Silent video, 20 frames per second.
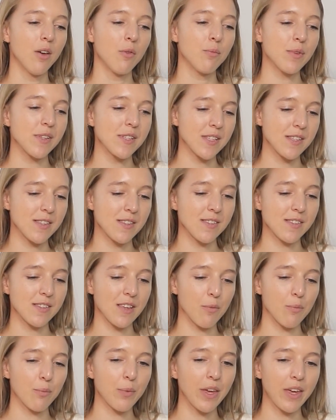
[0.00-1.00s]
businesses
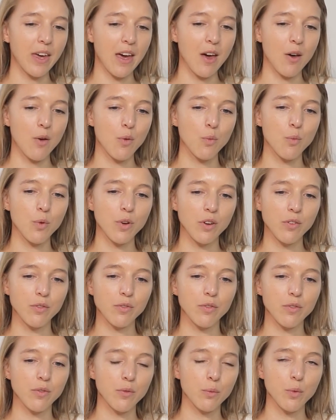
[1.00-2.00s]
can pick out one
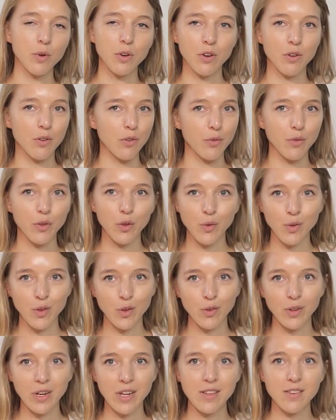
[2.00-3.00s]
or a few
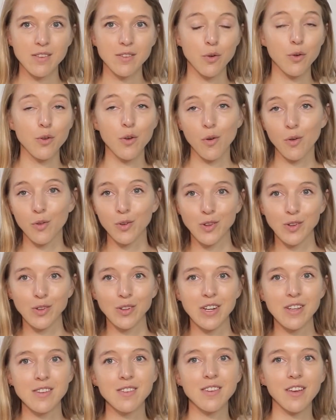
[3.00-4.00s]
units, or all
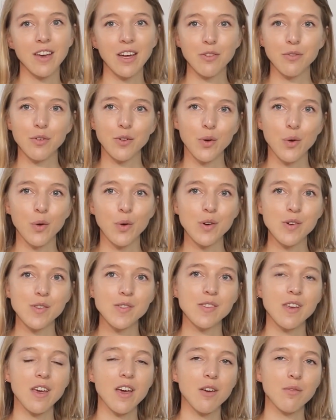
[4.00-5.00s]
units out of a course
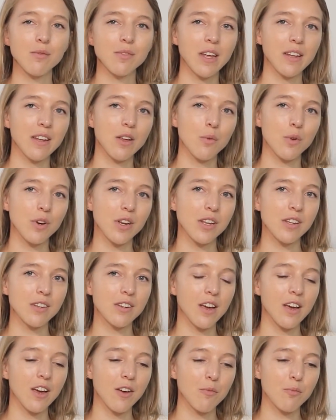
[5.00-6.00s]
that they want
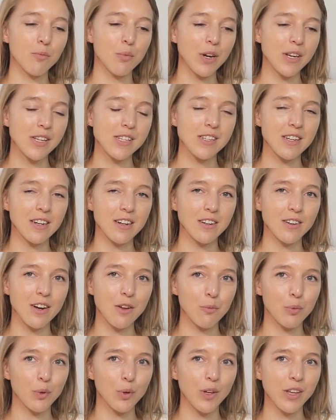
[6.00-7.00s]
to bring to their
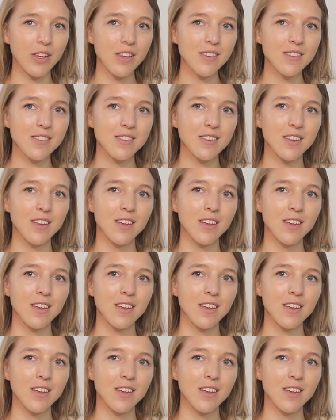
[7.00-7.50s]
employees.